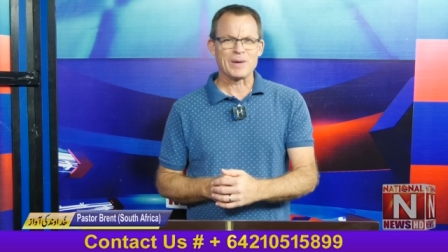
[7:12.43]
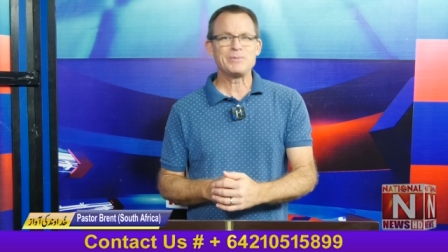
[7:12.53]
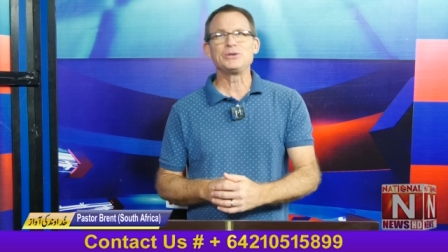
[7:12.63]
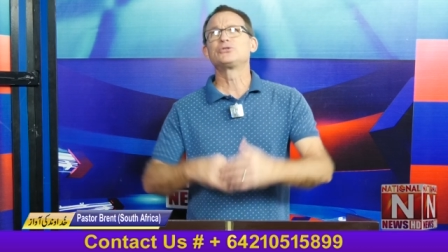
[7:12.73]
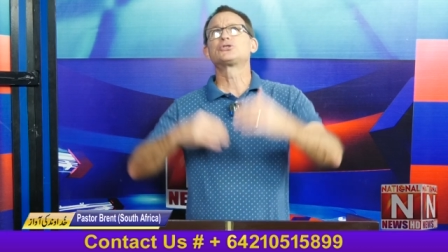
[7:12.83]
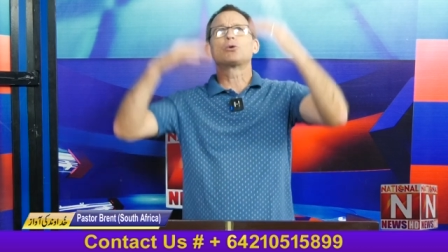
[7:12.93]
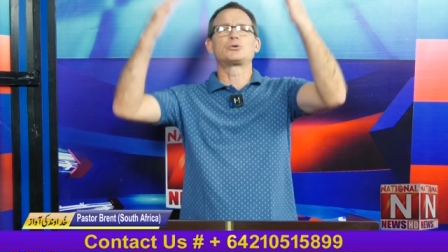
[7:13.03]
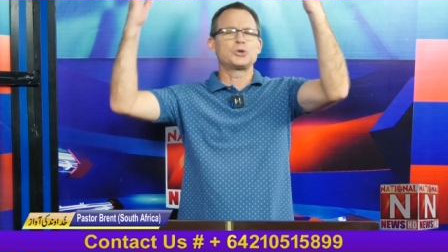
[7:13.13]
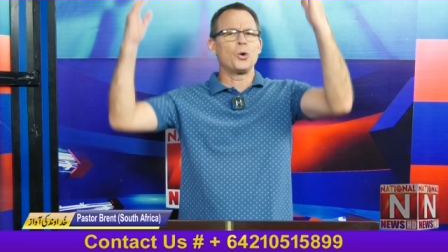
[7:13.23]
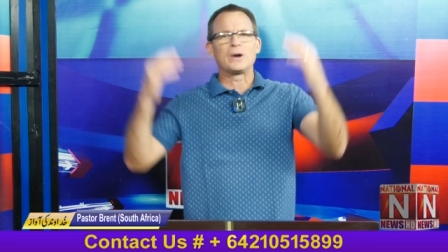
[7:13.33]
Maybe you're so
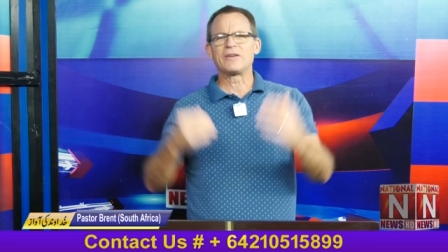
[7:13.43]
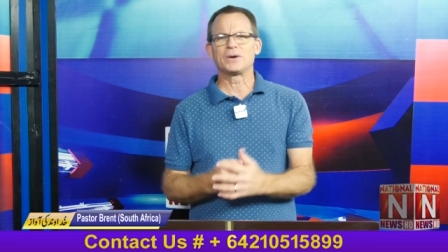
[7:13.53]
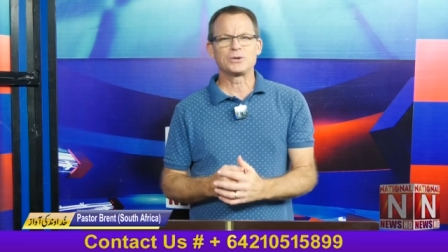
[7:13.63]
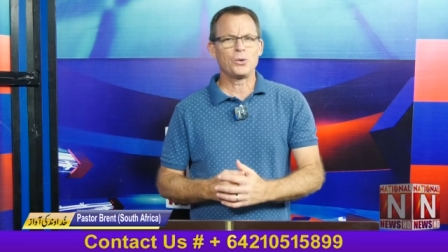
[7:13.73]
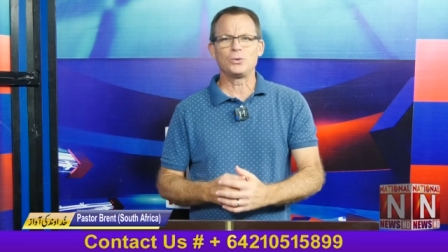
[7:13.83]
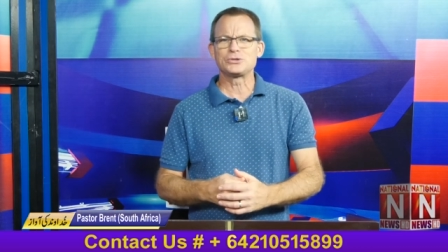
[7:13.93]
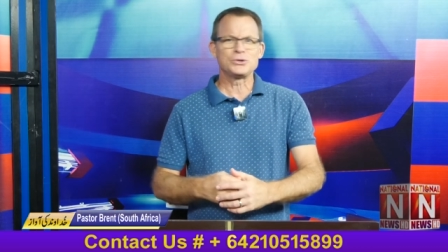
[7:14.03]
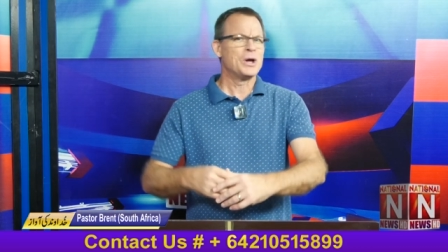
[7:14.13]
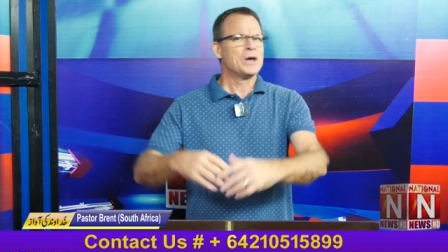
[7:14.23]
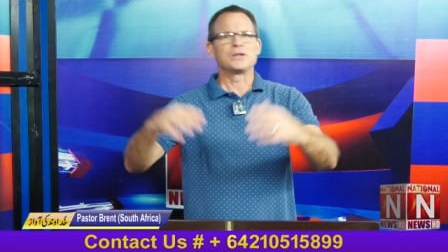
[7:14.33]
tall, everyone calls you